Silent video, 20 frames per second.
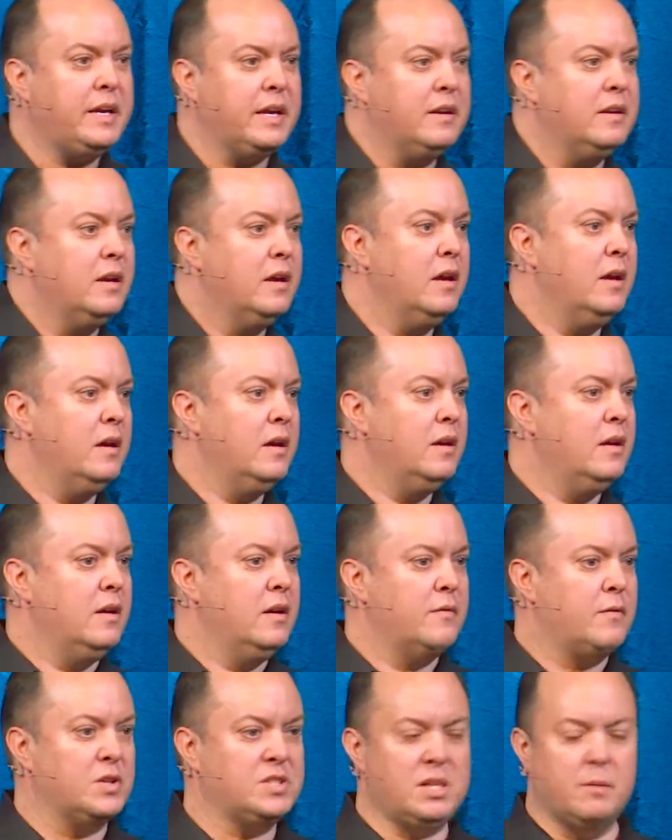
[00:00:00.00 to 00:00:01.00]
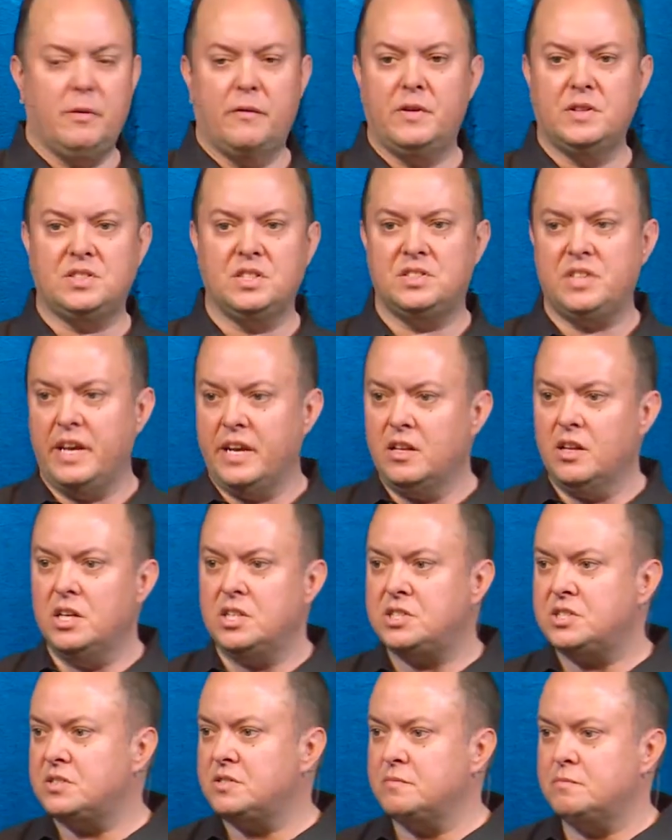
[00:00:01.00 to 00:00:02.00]
And for some of us, it's
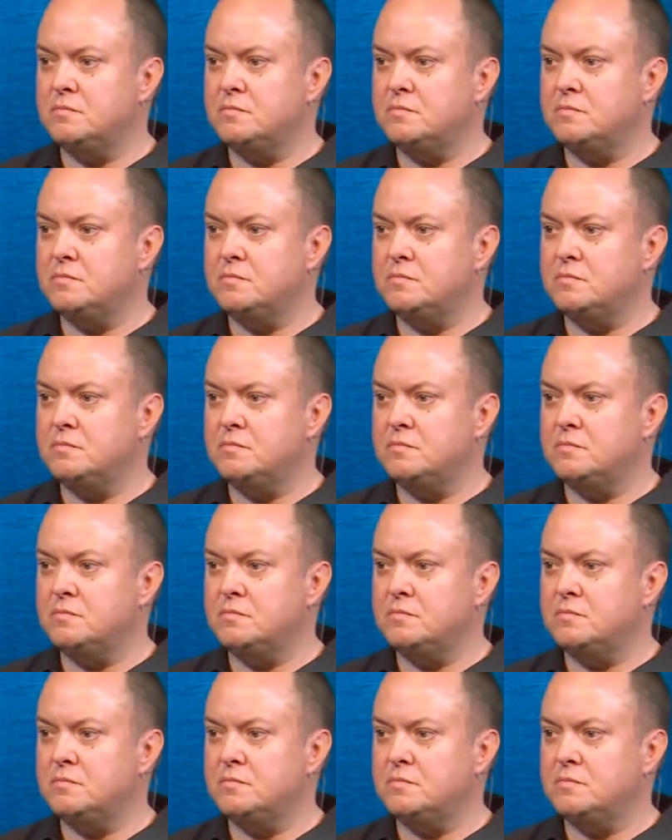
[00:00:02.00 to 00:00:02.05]
English.